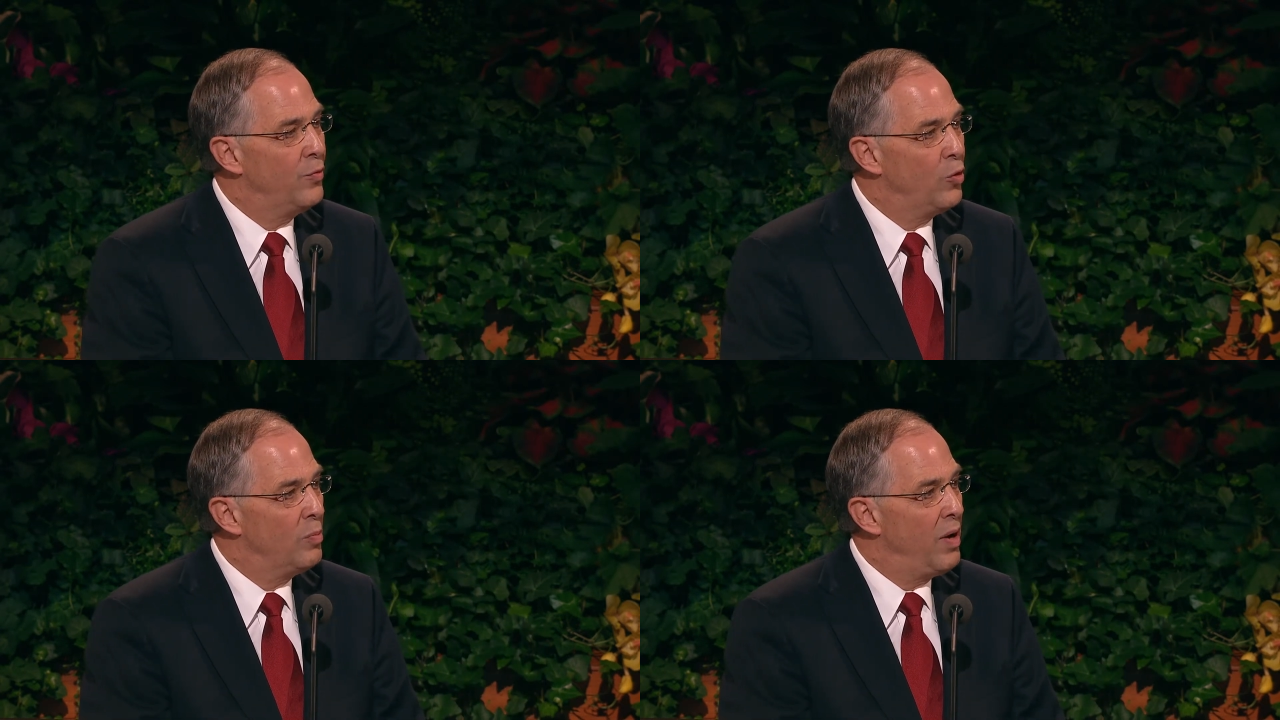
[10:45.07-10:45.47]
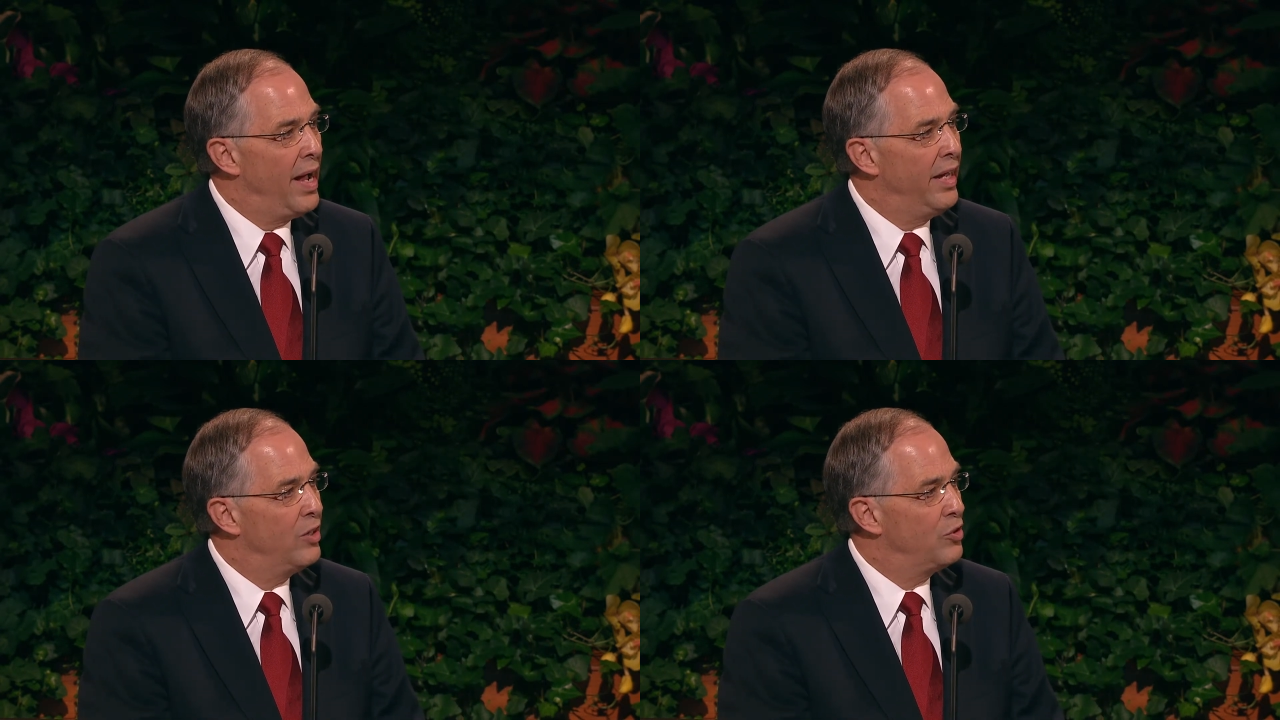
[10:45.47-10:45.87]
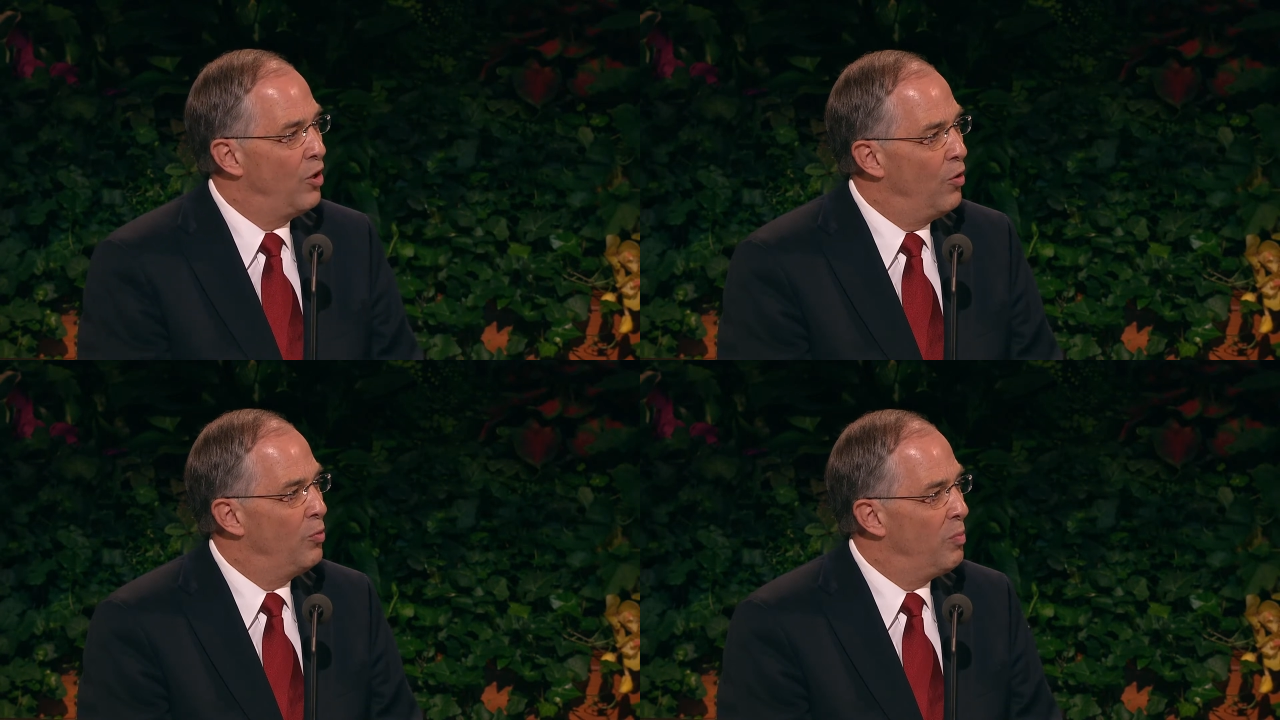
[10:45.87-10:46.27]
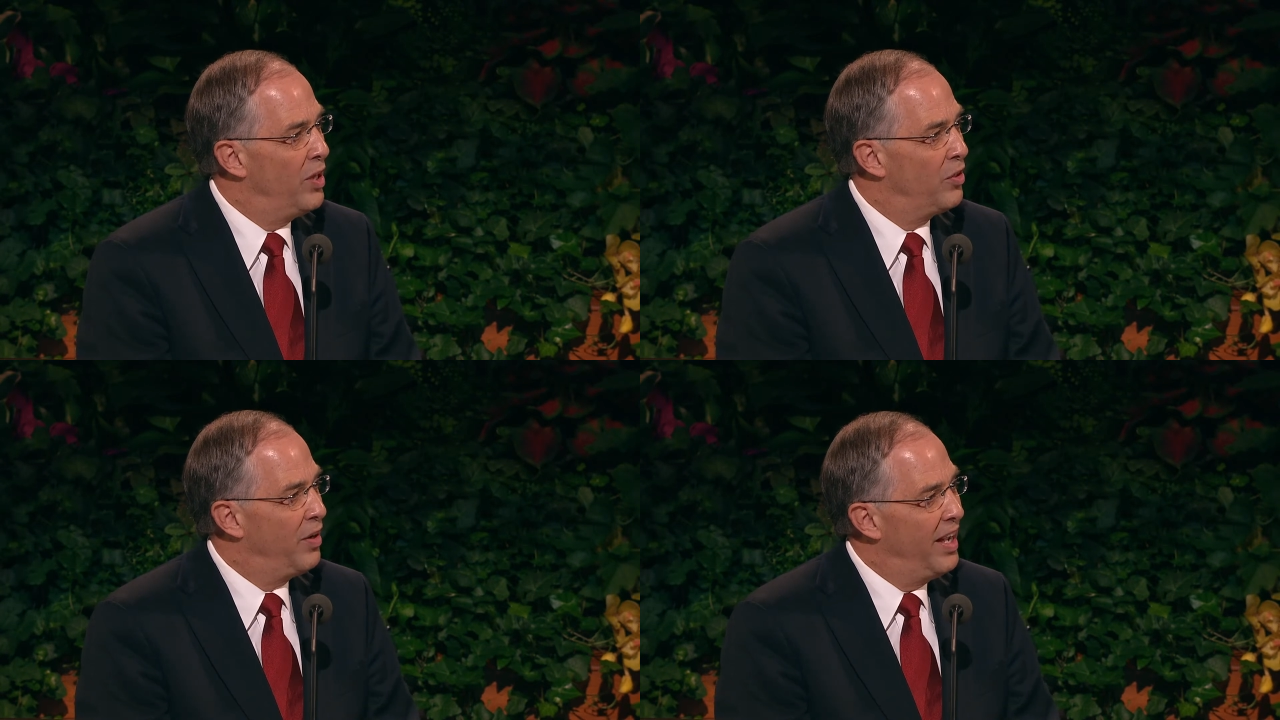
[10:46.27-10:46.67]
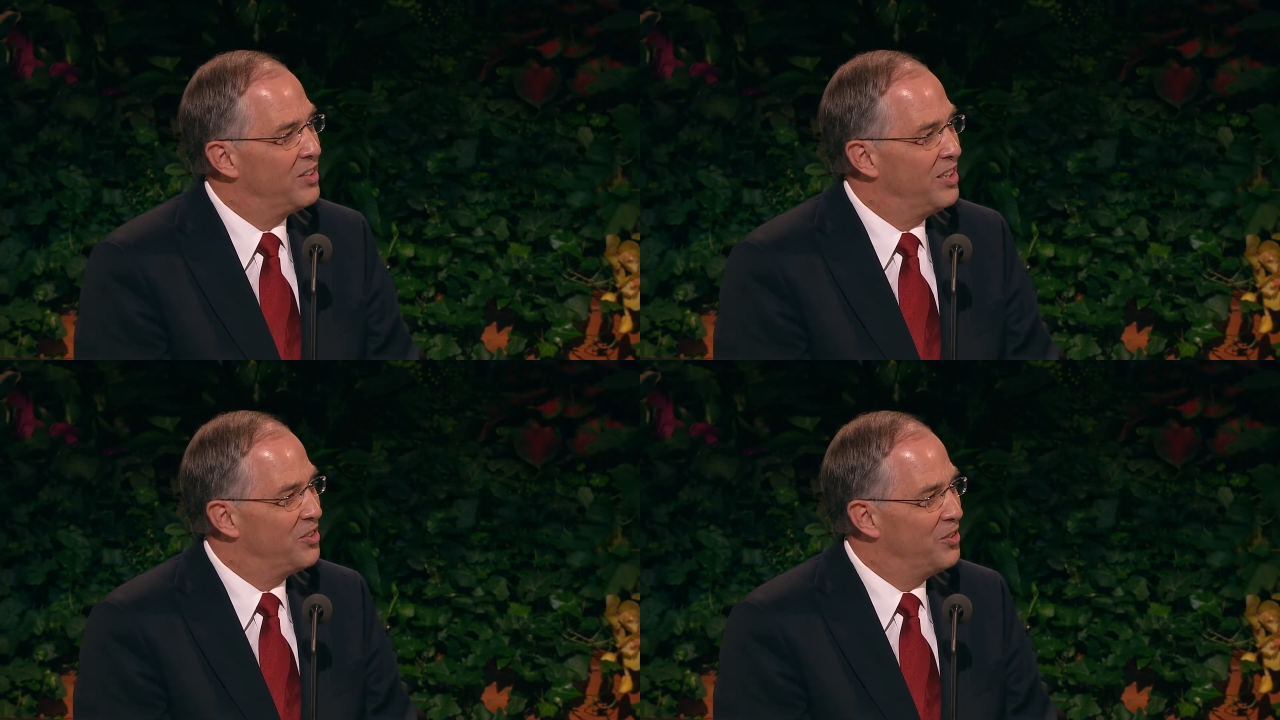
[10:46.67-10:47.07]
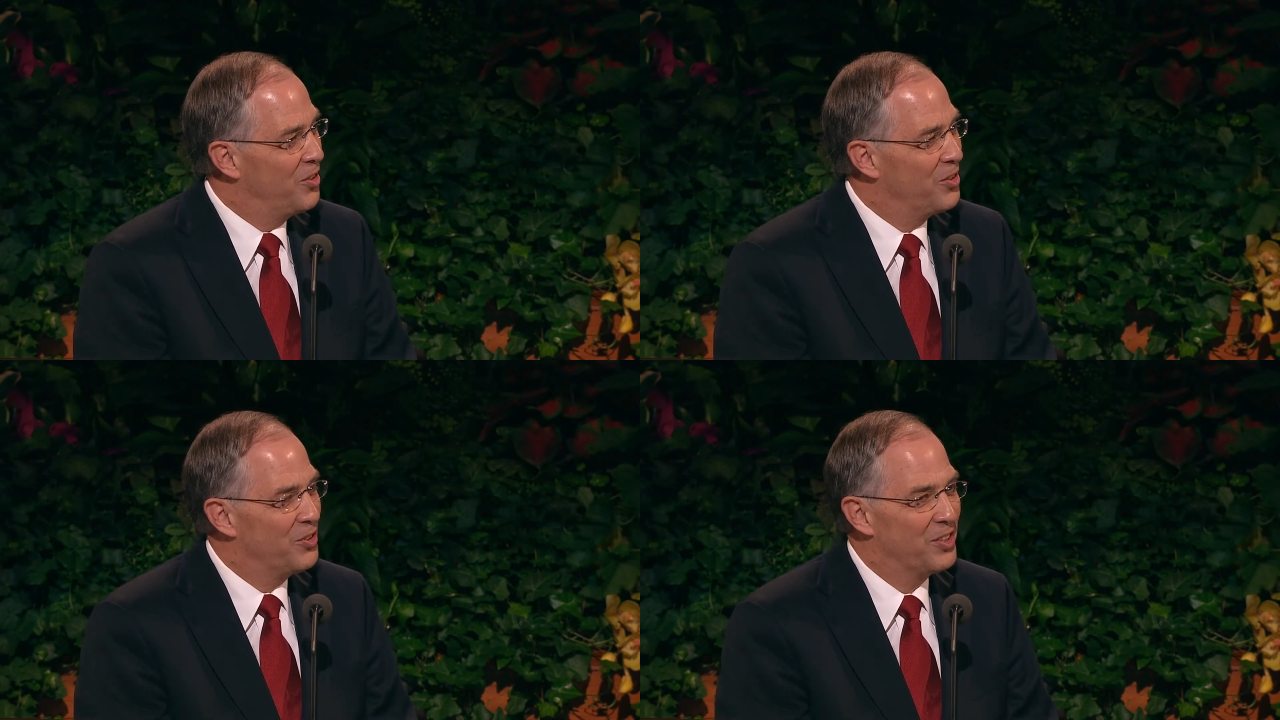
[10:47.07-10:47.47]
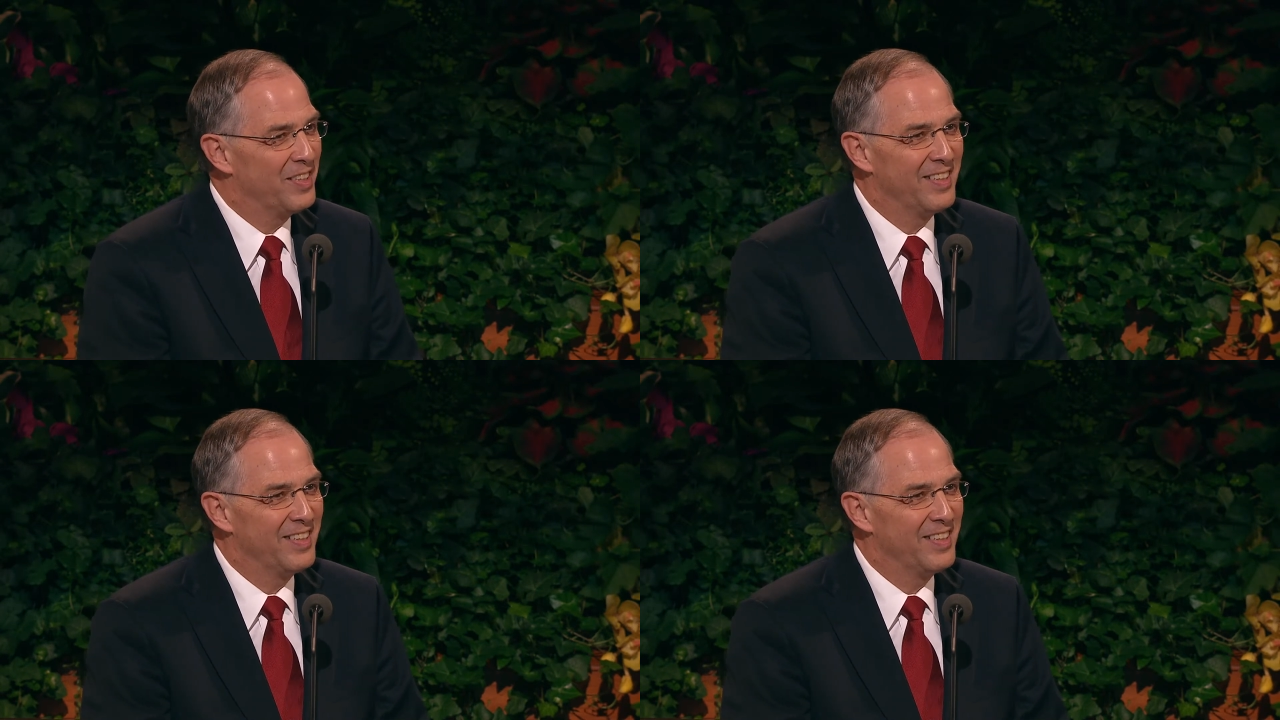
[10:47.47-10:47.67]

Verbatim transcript: for by his own mother as his nurse.